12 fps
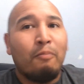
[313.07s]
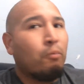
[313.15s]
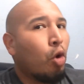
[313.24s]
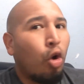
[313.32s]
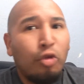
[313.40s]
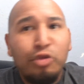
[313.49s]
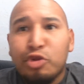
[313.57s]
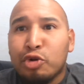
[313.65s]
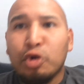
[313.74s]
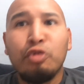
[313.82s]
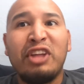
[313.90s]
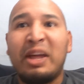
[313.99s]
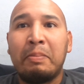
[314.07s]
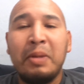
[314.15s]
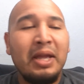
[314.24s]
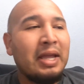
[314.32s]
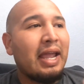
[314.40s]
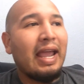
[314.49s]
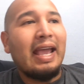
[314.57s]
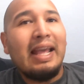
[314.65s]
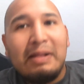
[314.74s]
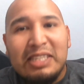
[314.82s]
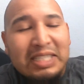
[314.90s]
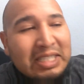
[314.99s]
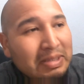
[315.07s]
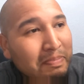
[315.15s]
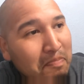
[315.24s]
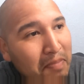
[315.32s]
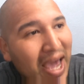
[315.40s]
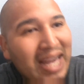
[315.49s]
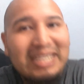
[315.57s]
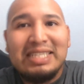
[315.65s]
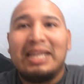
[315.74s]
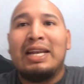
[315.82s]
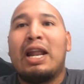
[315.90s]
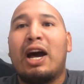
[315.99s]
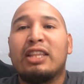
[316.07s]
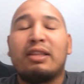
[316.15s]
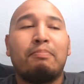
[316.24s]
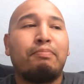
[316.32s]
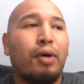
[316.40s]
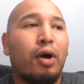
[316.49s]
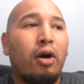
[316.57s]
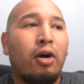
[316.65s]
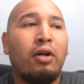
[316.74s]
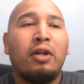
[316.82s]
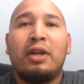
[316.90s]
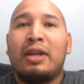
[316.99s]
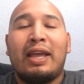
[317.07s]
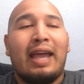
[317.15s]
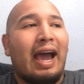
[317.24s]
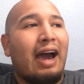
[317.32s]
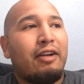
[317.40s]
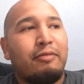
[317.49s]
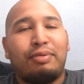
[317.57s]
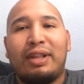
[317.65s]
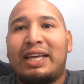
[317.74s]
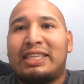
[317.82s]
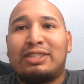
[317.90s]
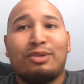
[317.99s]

mulled through them, and managed to knock the ball out of place.